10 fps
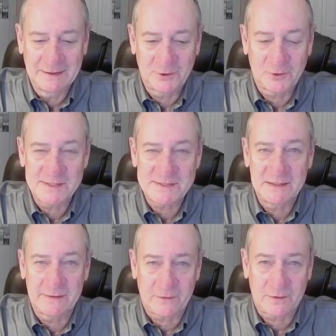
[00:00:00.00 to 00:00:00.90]
increasing
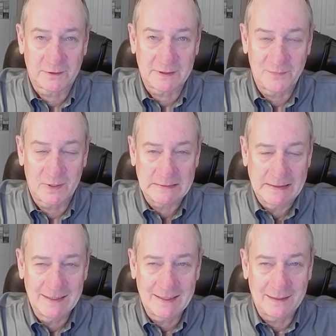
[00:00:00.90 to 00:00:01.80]
difficulty, but
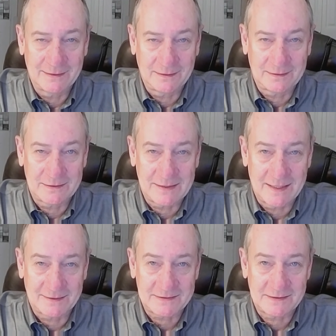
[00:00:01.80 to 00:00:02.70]
I think
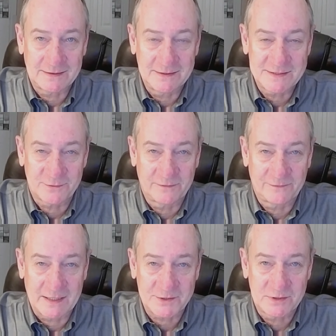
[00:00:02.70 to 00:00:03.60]
that is a
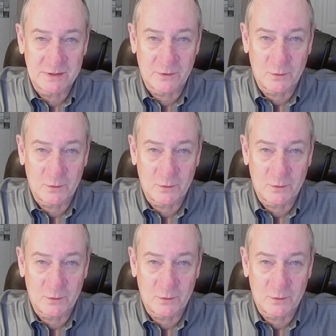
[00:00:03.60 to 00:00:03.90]
reflection of